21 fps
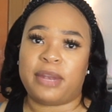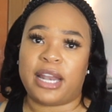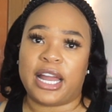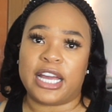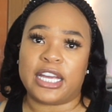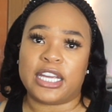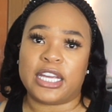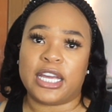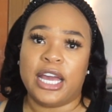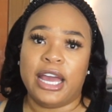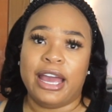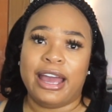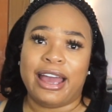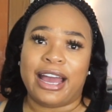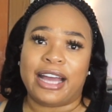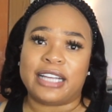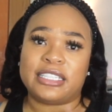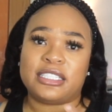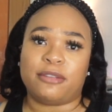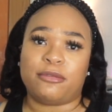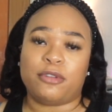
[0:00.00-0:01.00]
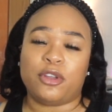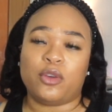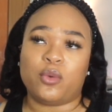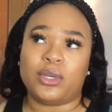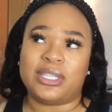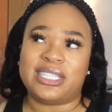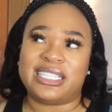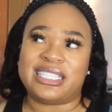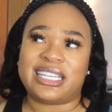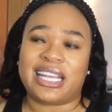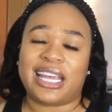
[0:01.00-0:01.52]
like as if you
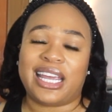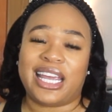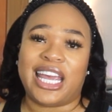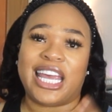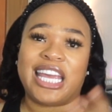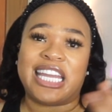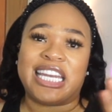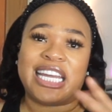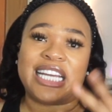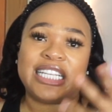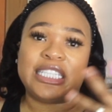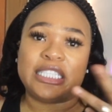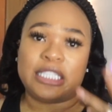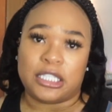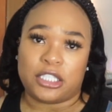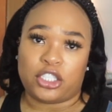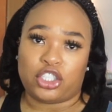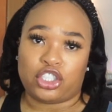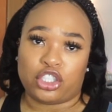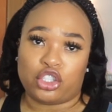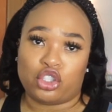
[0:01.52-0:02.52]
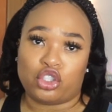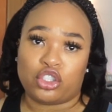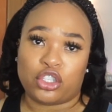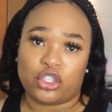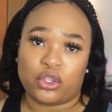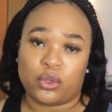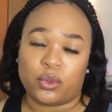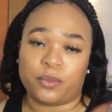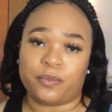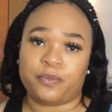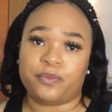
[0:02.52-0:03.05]
would say in addition
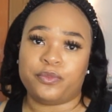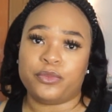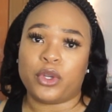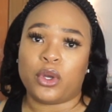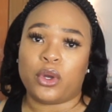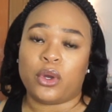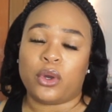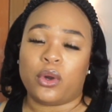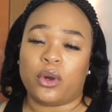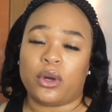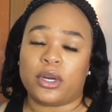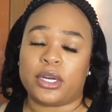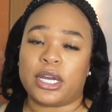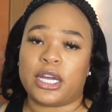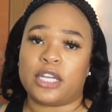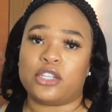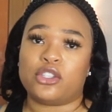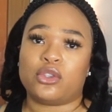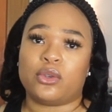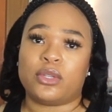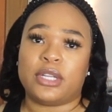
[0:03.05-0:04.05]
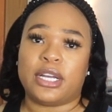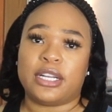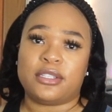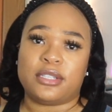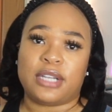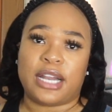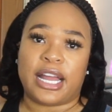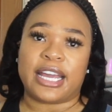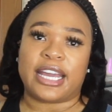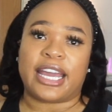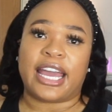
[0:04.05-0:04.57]
to, okay? So
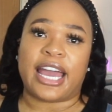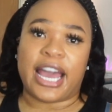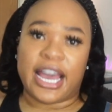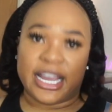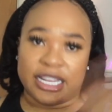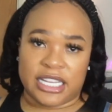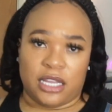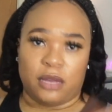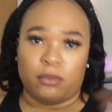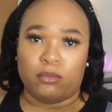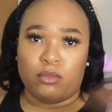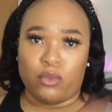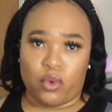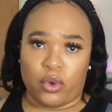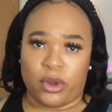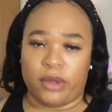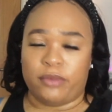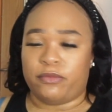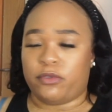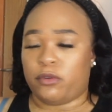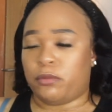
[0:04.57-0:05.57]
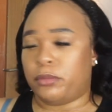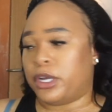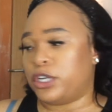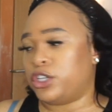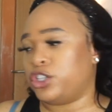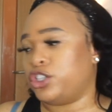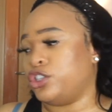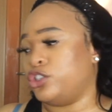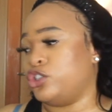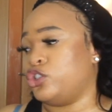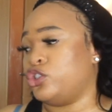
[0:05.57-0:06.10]
that's like adding more
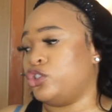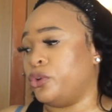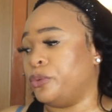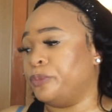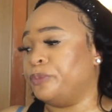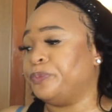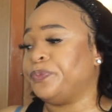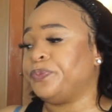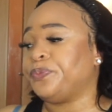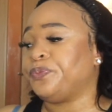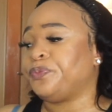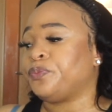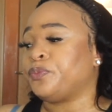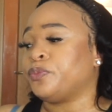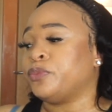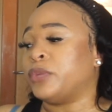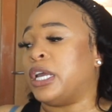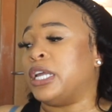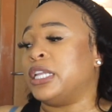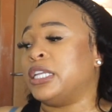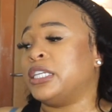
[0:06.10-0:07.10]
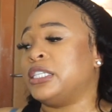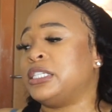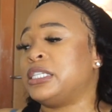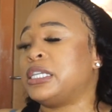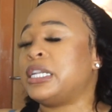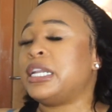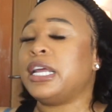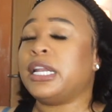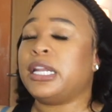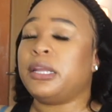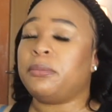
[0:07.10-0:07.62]
information. So this is
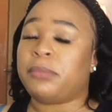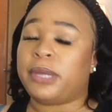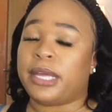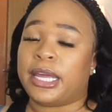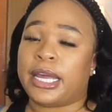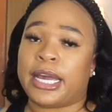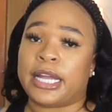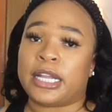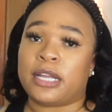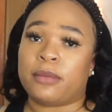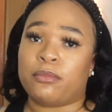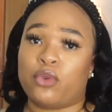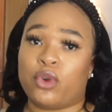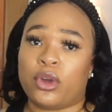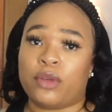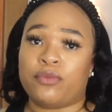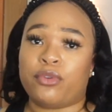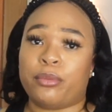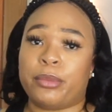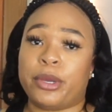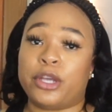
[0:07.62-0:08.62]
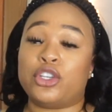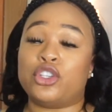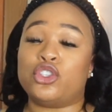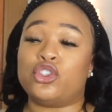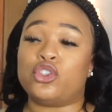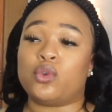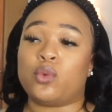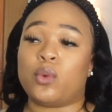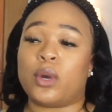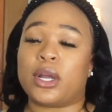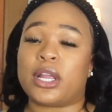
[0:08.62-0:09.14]
clearly me adding more information
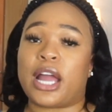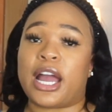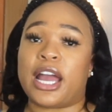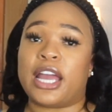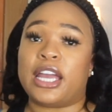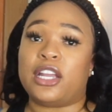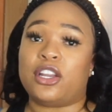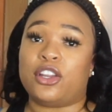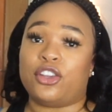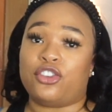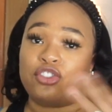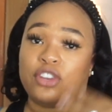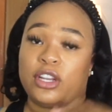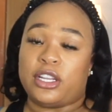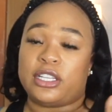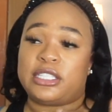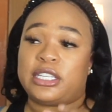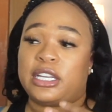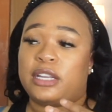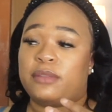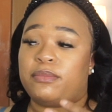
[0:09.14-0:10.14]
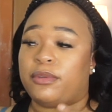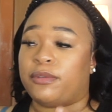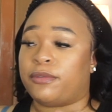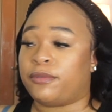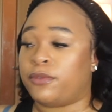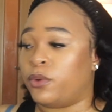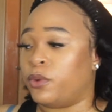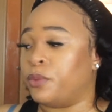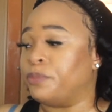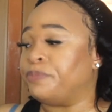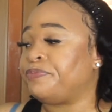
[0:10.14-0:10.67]
to what I initially said
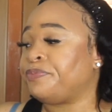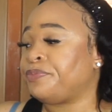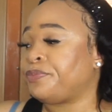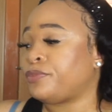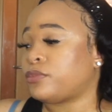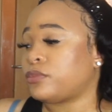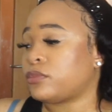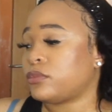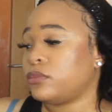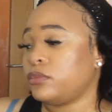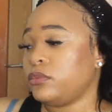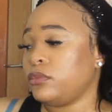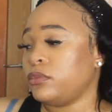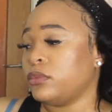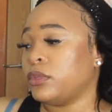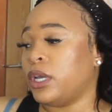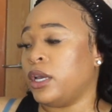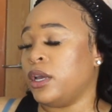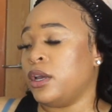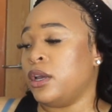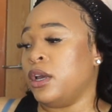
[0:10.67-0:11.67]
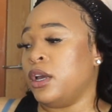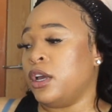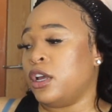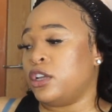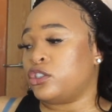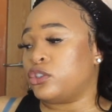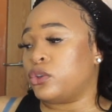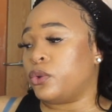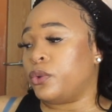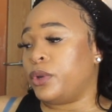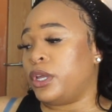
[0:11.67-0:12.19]
before.
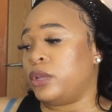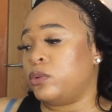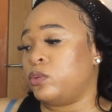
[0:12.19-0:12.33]
So it